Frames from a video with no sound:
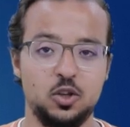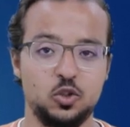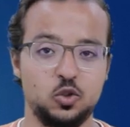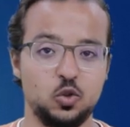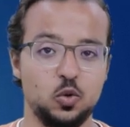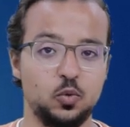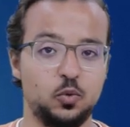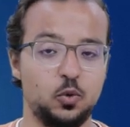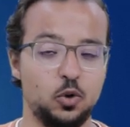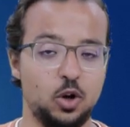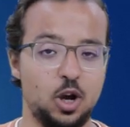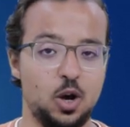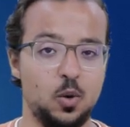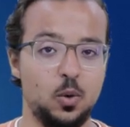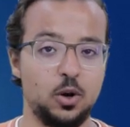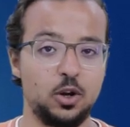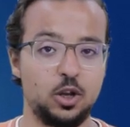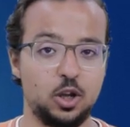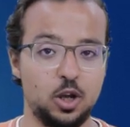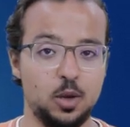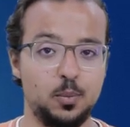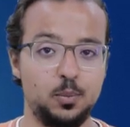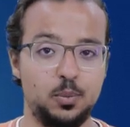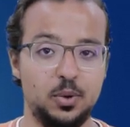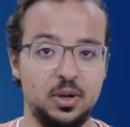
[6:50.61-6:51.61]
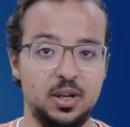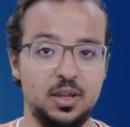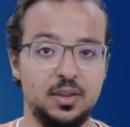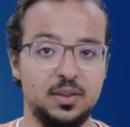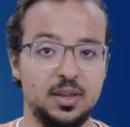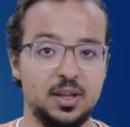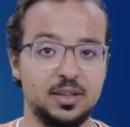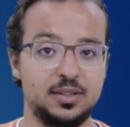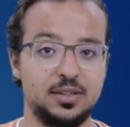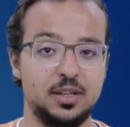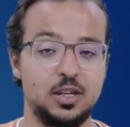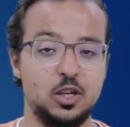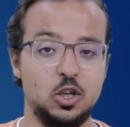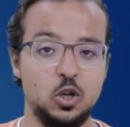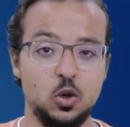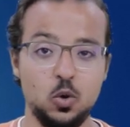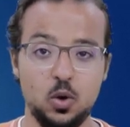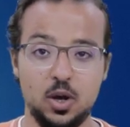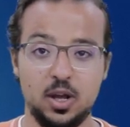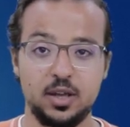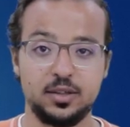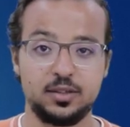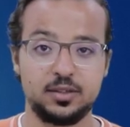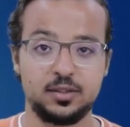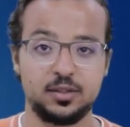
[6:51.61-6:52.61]
So for our company that's in
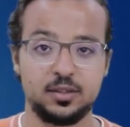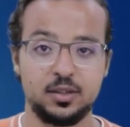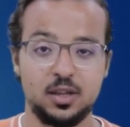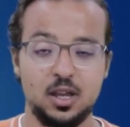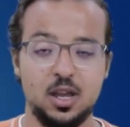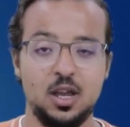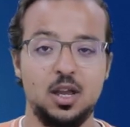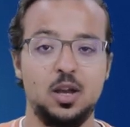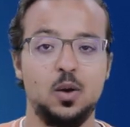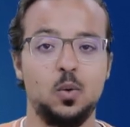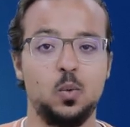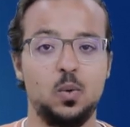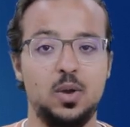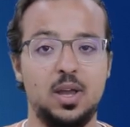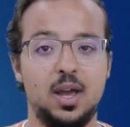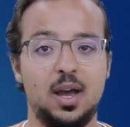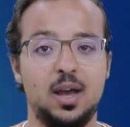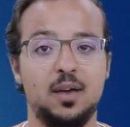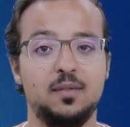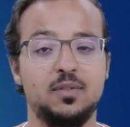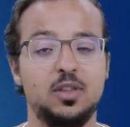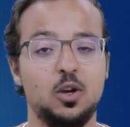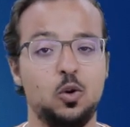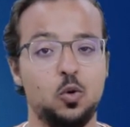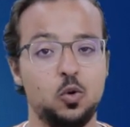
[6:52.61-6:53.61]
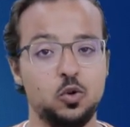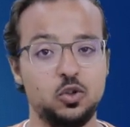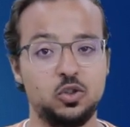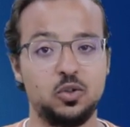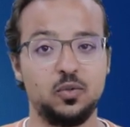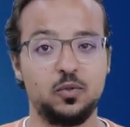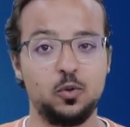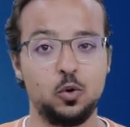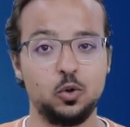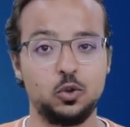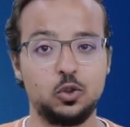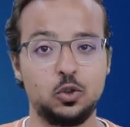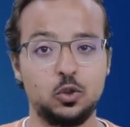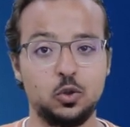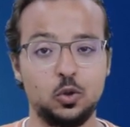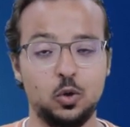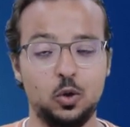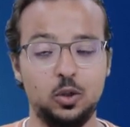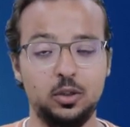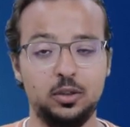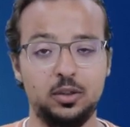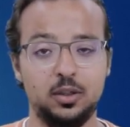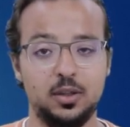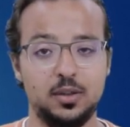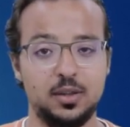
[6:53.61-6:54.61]
US, we have the cost of goods
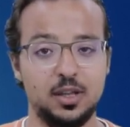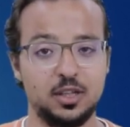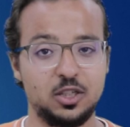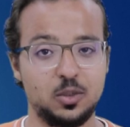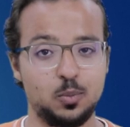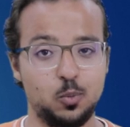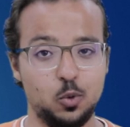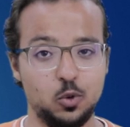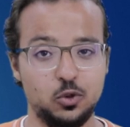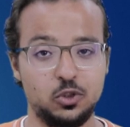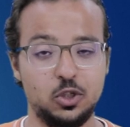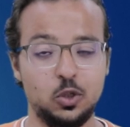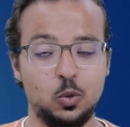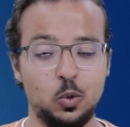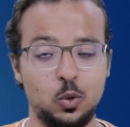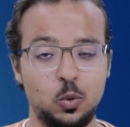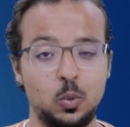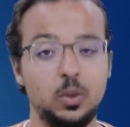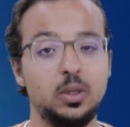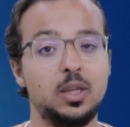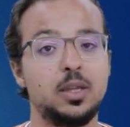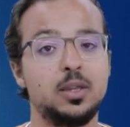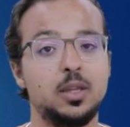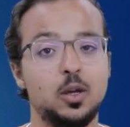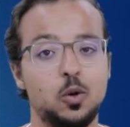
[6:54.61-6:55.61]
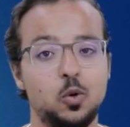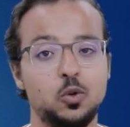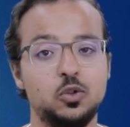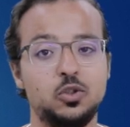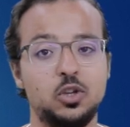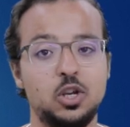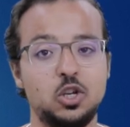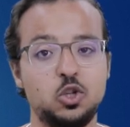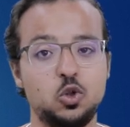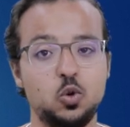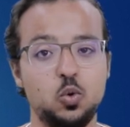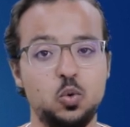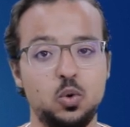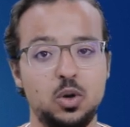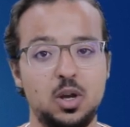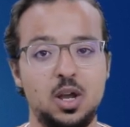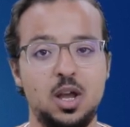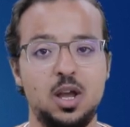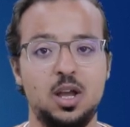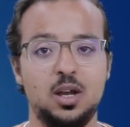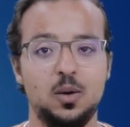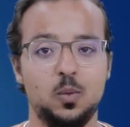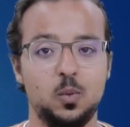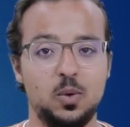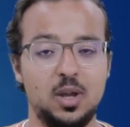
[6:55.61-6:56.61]
sold that's posted when we did the goods issue.
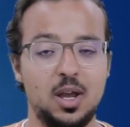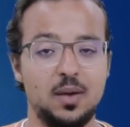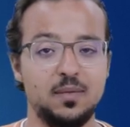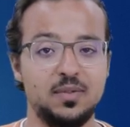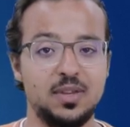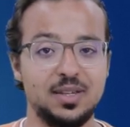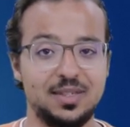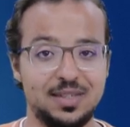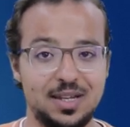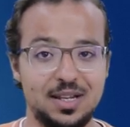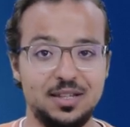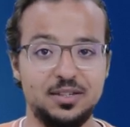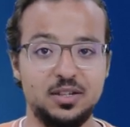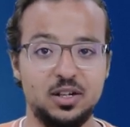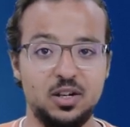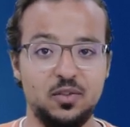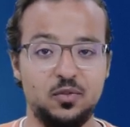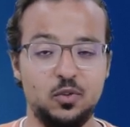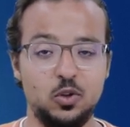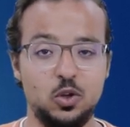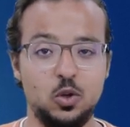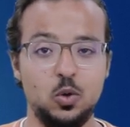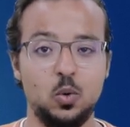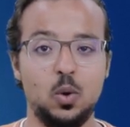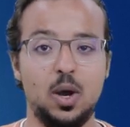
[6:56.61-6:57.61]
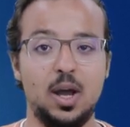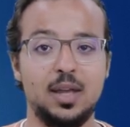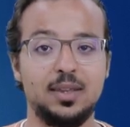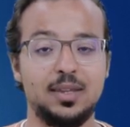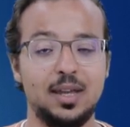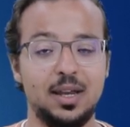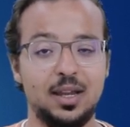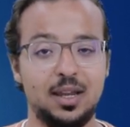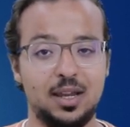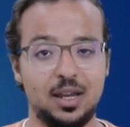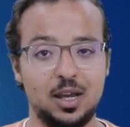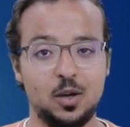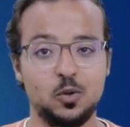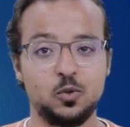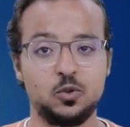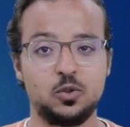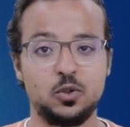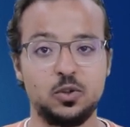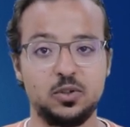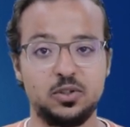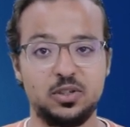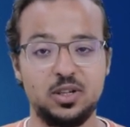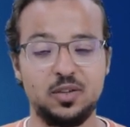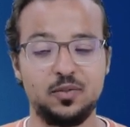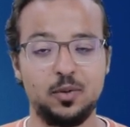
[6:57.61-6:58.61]
We have the sales revenue and
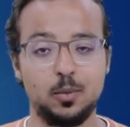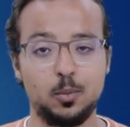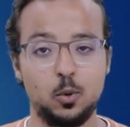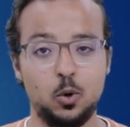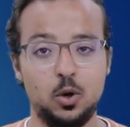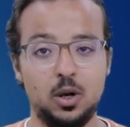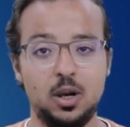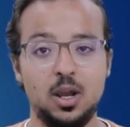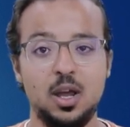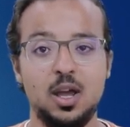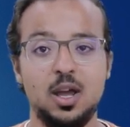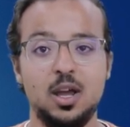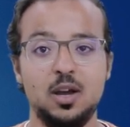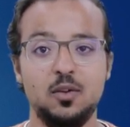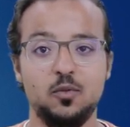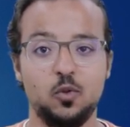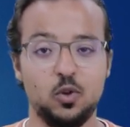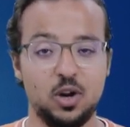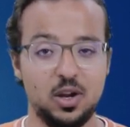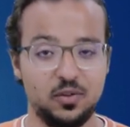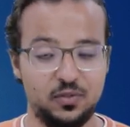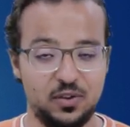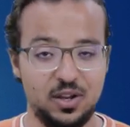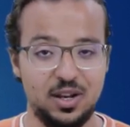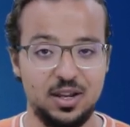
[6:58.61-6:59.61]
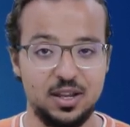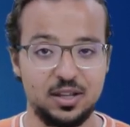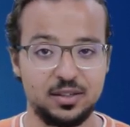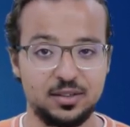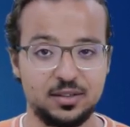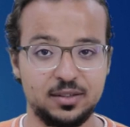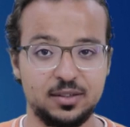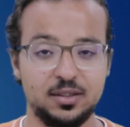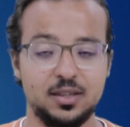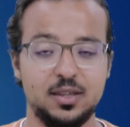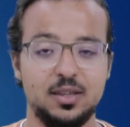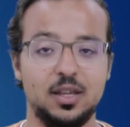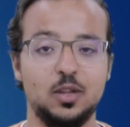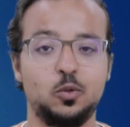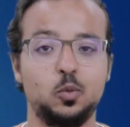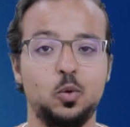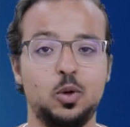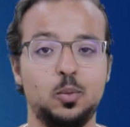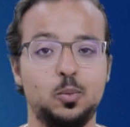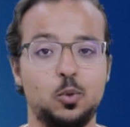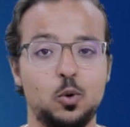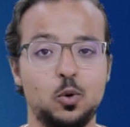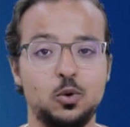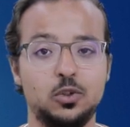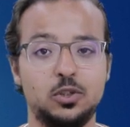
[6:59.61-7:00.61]
accounts receivable for affiliates that
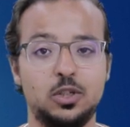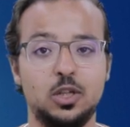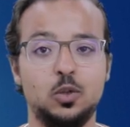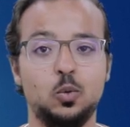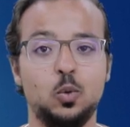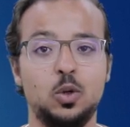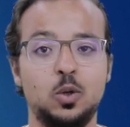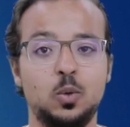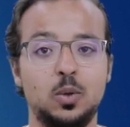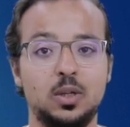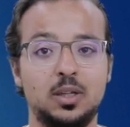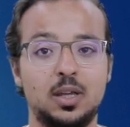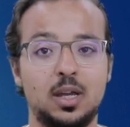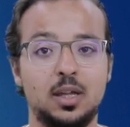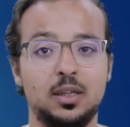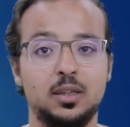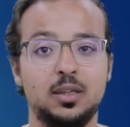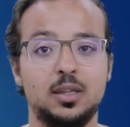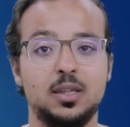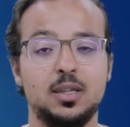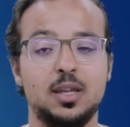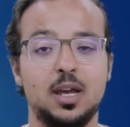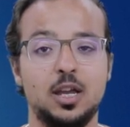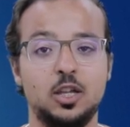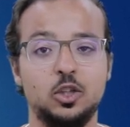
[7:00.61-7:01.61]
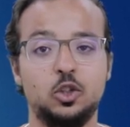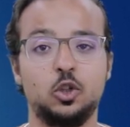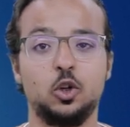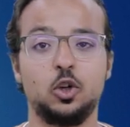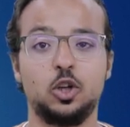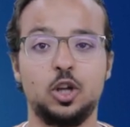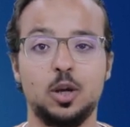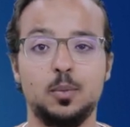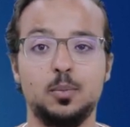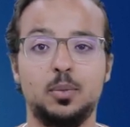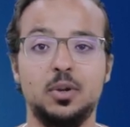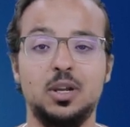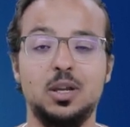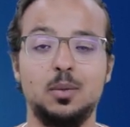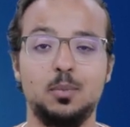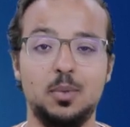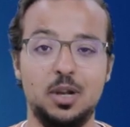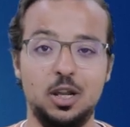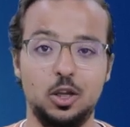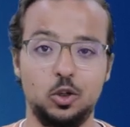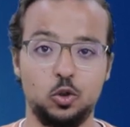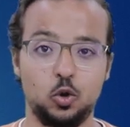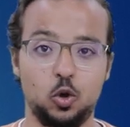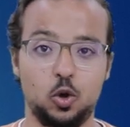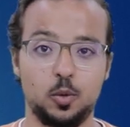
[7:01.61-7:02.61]
were posted when we did the intercompany
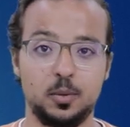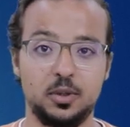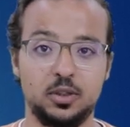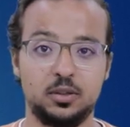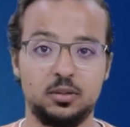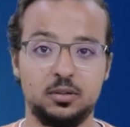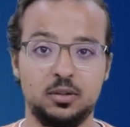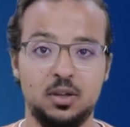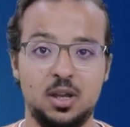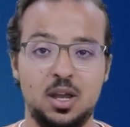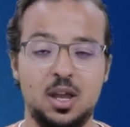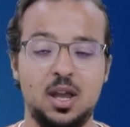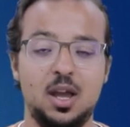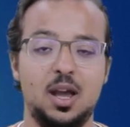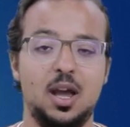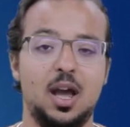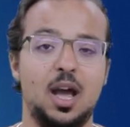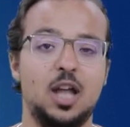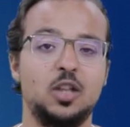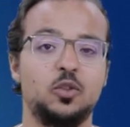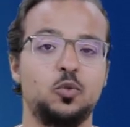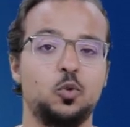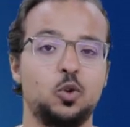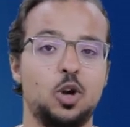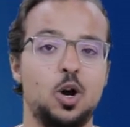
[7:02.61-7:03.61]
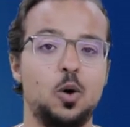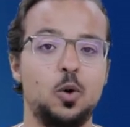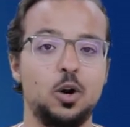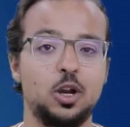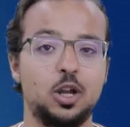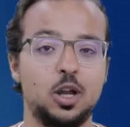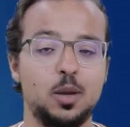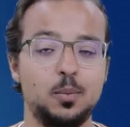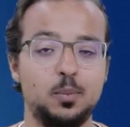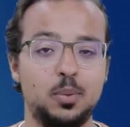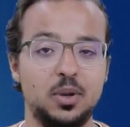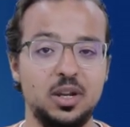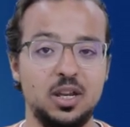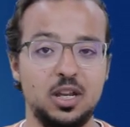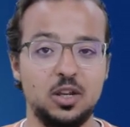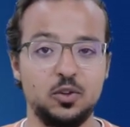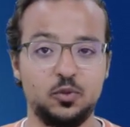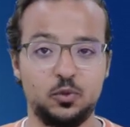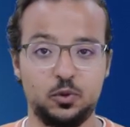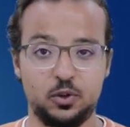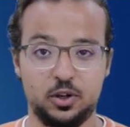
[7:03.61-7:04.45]
billing document. And for our company in